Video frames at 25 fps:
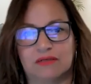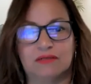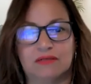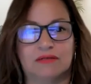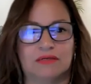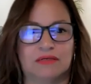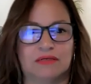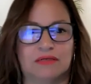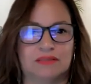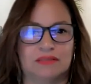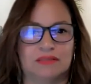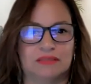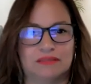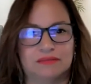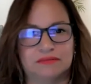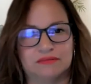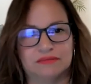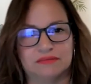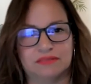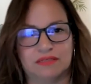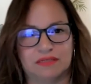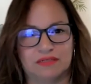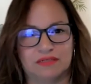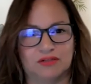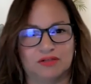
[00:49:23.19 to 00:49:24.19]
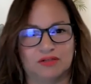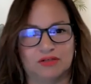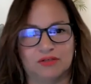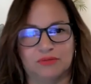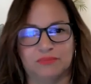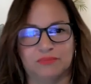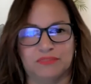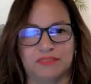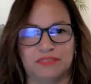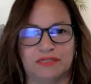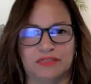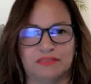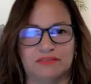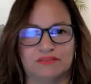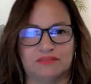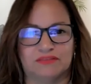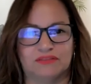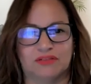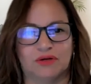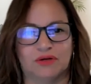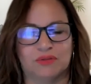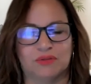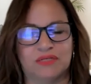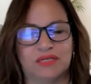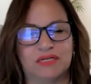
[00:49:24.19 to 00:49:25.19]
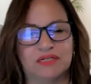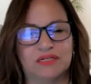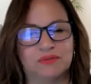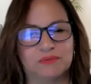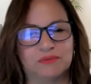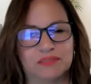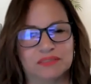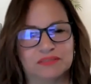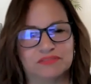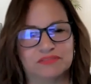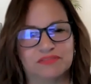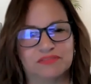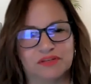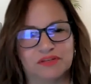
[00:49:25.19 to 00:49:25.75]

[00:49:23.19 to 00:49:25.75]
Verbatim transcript: oh, I like staying home and not going anywhere.